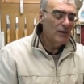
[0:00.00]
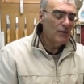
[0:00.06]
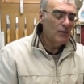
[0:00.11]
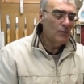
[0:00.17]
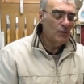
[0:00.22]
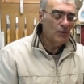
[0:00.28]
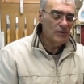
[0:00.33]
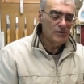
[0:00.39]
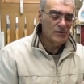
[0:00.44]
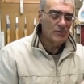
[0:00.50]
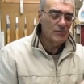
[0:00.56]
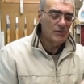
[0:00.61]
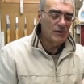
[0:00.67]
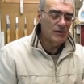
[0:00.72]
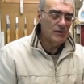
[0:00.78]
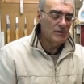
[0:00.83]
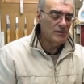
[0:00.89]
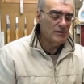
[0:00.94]
while he's
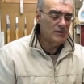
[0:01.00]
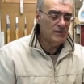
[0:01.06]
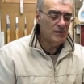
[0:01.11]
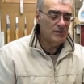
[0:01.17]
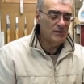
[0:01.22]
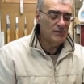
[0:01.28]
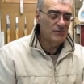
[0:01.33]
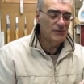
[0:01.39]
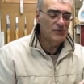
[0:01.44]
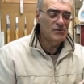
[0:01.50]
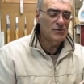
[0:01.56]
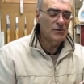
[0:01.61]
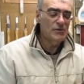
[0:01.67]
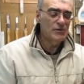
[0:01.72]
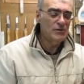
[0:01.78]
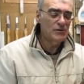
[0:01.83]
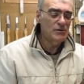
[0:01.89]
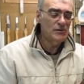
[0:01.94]
doing his uh,
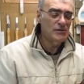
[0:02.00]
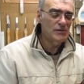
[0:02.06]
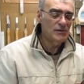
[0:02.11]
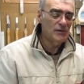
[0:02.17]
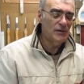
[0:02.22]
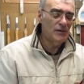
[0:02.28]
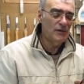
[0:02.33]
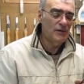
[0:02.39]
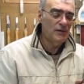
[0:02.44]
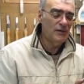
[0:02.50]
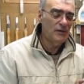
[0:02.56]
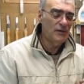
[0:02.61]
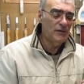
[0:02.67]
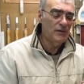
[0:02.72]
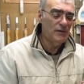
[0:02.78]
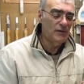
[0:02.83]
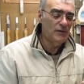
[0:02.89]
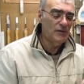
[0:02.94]
demonstrations
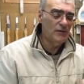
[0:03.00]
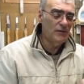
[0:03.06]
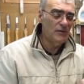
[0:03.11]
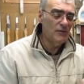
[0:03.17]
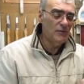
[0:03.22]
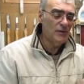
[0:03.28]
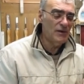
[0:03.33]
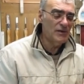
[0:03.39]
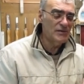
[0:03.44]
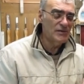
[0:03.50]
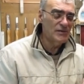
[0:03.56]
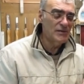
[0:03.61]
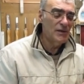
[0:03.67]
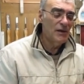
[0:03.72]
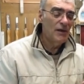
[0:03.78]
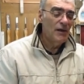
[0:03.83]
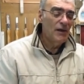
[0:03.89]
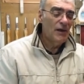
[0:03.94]
in, in the US.
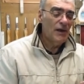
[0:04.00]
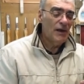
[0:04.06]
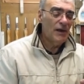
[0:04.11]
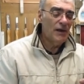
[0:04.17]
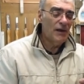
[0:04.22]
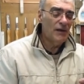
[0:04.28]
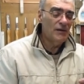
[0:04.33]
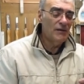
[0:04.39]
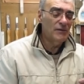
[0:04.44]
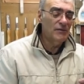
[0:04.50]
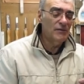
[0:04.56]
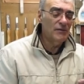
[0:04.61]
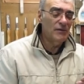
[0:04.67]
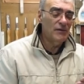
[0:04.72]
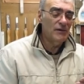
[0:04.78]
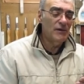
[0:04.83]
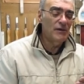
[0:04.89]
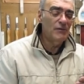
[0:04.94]
And
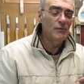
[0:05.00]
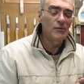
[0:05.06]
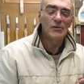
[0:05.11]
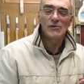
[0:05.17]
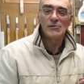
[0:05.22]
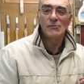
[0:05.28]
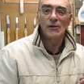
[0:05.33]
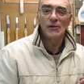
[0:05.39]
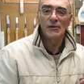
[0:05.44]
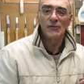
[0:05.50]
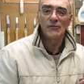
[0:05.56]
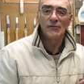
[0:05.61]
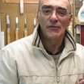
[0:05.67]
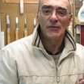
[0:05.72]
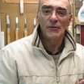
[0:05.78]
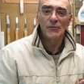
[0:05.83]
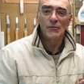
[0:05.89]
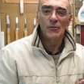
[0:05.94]
he will explain in
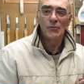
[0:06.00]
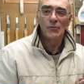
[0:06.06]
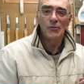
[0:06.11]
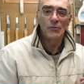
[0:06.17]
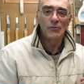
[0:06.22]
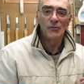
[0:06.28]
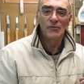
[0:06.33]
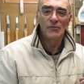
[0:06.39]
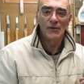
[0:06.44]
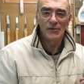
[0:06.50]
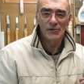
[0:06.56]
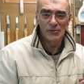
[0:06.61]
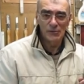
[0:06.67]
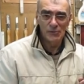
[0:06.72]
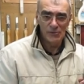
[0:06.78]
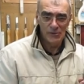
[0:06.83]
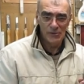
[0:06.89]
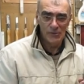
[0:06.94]
far more
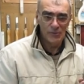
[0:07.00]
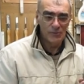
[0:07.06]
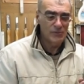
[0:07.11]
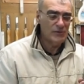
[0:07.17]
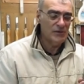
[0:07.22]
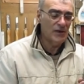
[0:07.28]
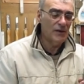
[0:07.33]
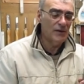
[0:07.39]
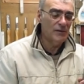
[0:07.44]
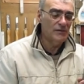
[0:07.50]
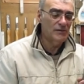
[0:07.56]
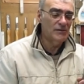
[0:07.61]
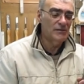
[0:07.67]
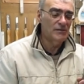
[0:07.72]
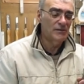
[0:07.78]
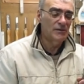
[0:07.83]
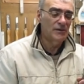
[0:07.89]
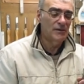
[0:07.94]
professional terms and
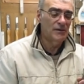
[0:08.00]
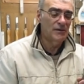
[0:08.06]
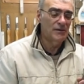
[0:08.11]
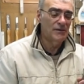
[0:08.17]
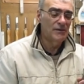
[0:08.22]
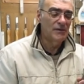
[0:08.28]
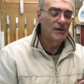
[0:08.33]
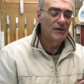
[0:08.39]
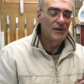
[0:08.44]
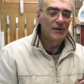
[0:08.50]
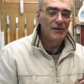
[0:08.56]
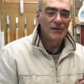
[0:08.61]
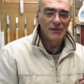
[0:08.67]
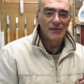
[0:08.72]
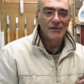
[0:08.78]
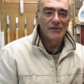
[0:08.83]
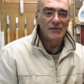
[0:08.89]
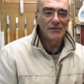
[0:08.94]
uh,
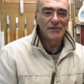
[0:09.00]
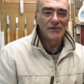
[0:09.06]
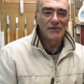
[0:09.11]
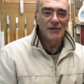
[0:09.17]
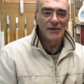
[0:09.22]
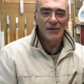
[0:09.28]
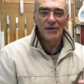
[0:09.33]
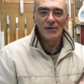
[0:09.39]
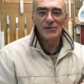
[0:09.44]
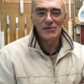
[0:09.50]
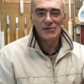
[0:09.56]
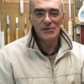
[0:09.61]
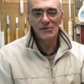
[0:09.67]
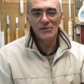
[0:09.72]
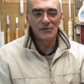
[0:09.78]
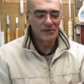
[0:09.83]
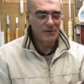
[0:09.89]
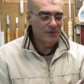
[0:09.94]
his,